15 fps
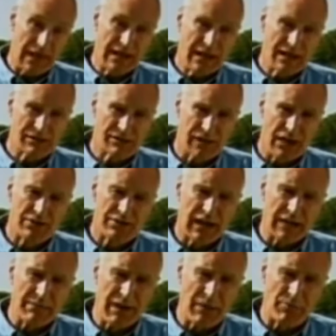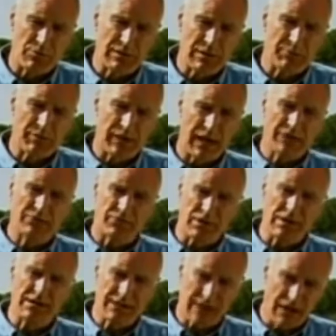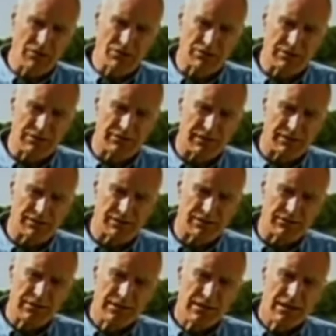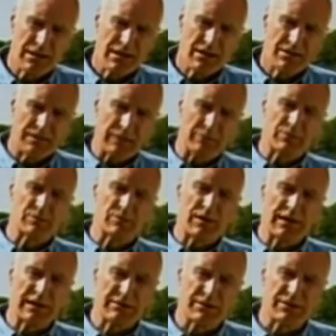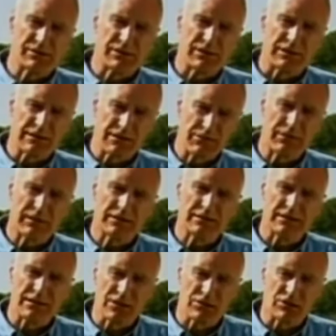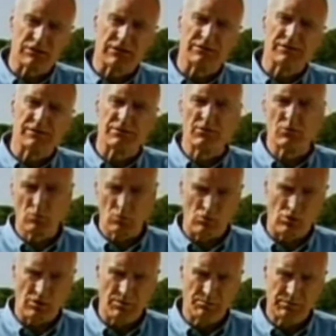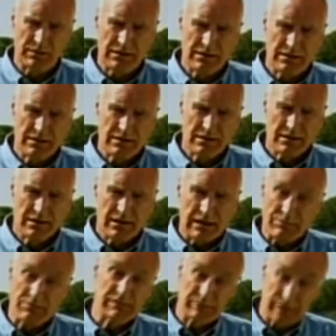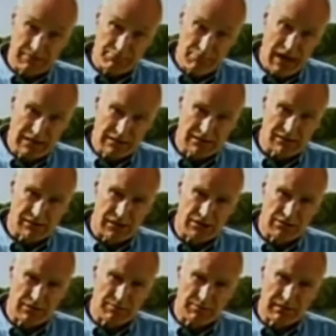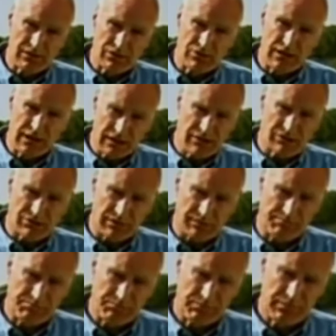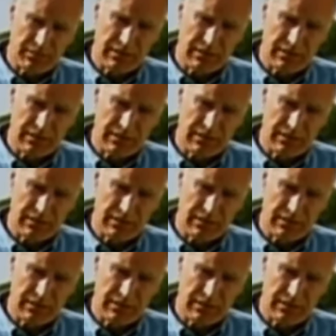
The Allies now came up with a plan for a counter-offensive that was one of the most significant initiatives of the war. It was to be a milestone in military history.